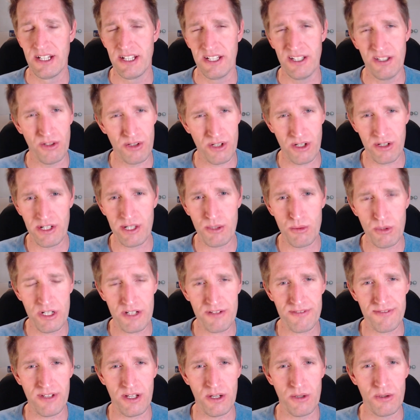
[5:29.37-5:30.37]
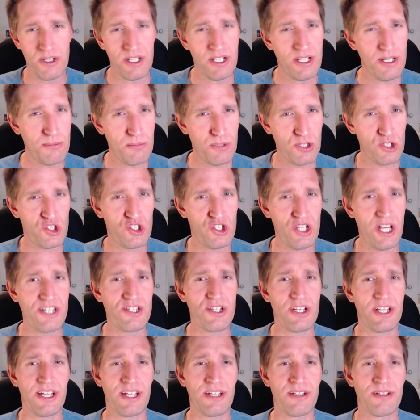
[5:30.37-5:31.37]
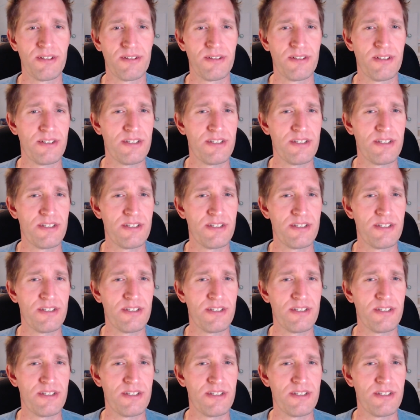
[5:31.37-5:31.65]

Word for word: Not only workflow, but scheduling.